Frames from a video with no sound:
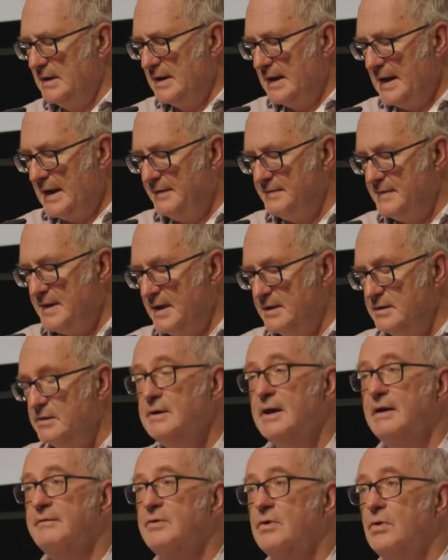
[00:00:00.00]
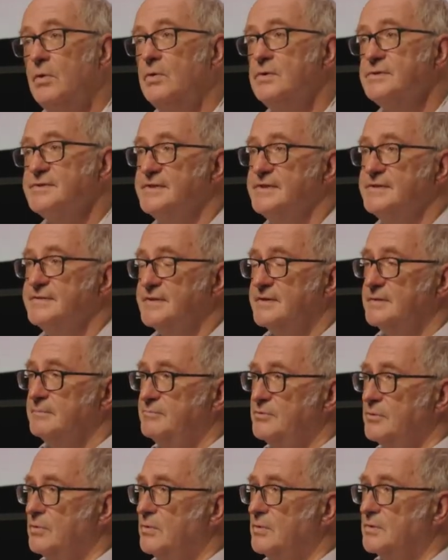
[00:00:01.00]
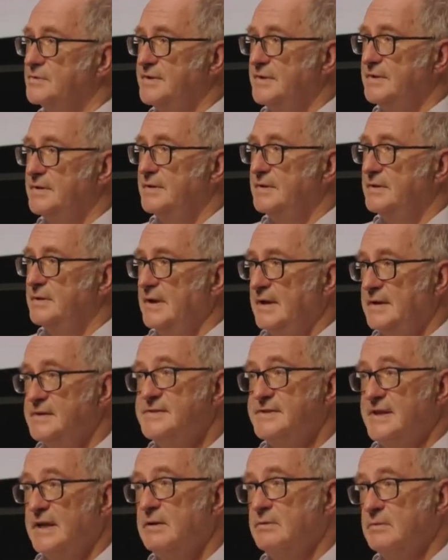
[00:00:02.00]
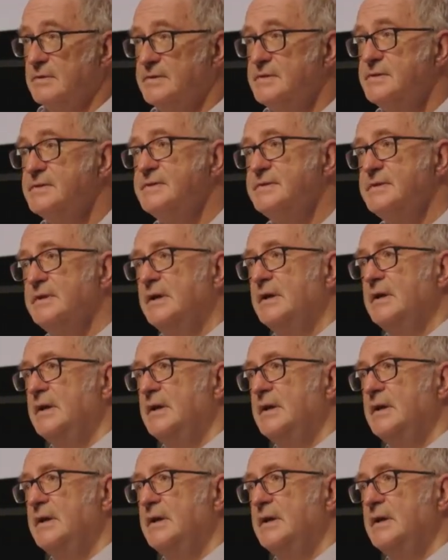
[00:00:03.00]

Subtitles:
and then you have courses that are brought in sequence,